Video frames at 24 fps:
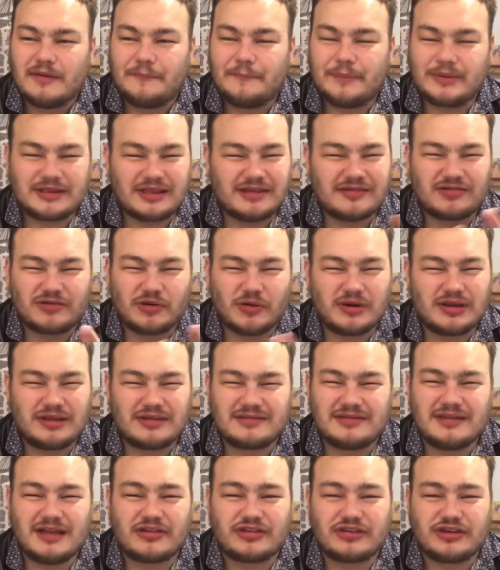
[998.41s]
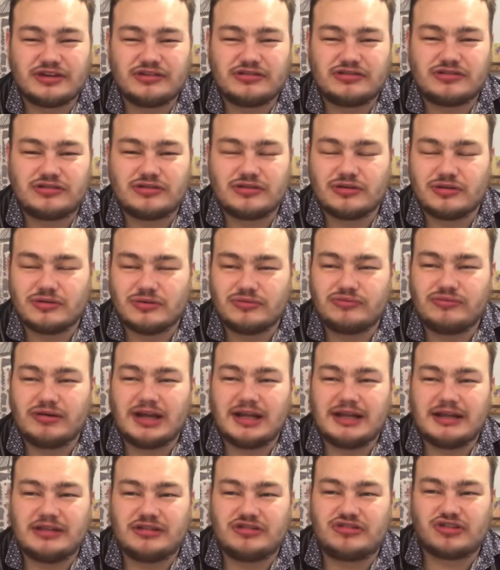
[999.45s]
But this story does nothing to
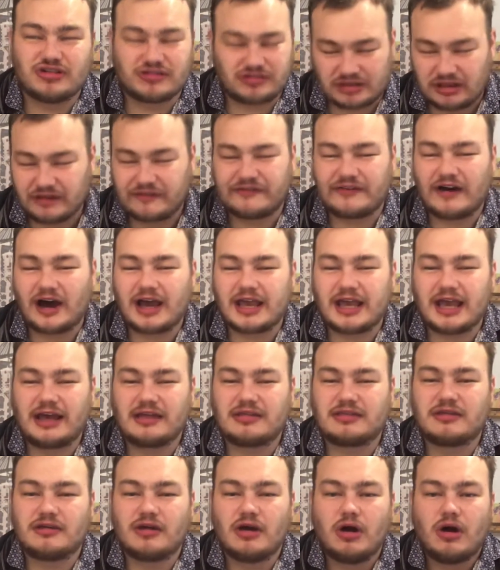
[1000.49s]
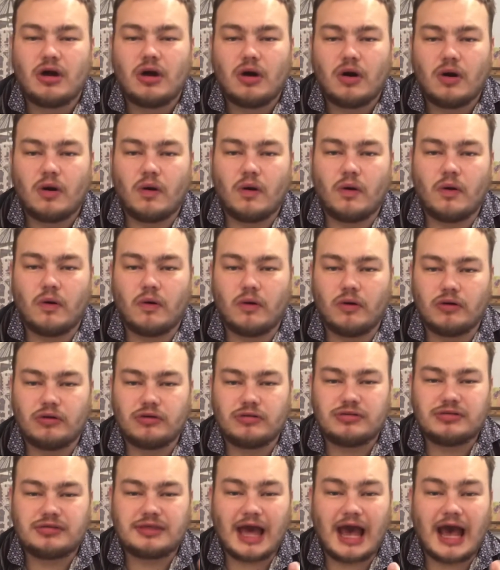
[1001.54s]
really justify it or
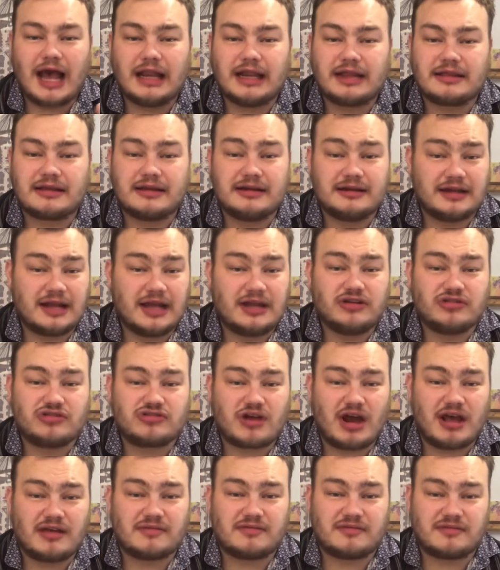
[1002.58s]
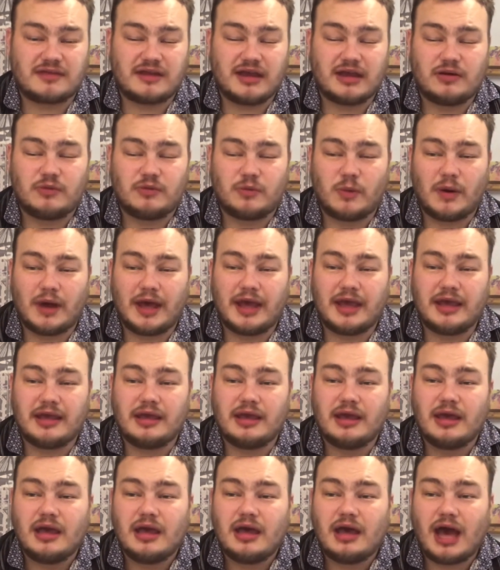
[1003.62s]
tell it in an interesting
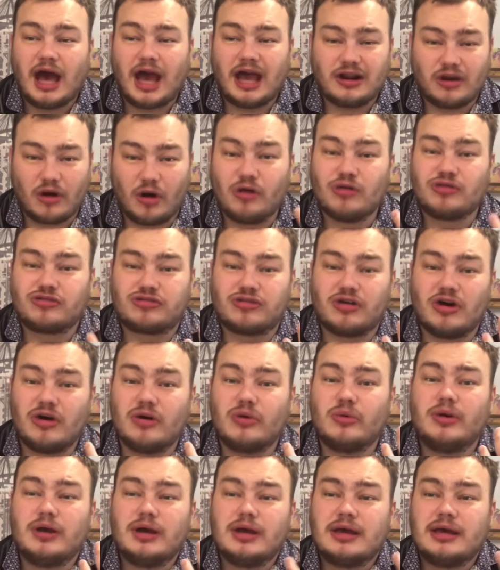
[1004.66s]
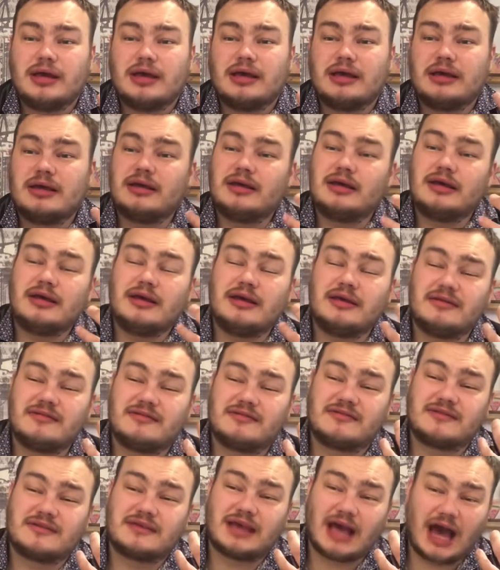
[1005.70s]
way, and also
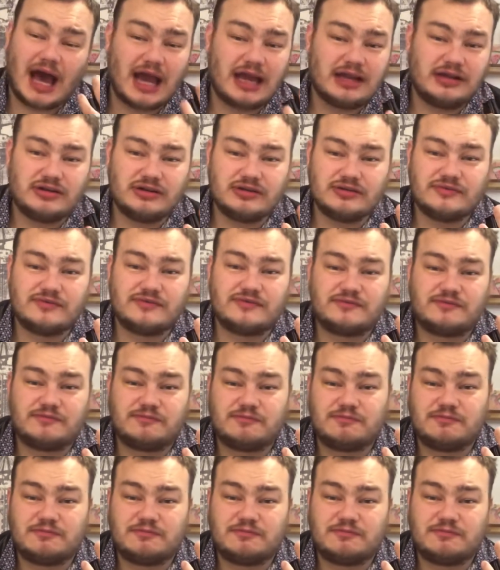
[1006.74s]
is kind of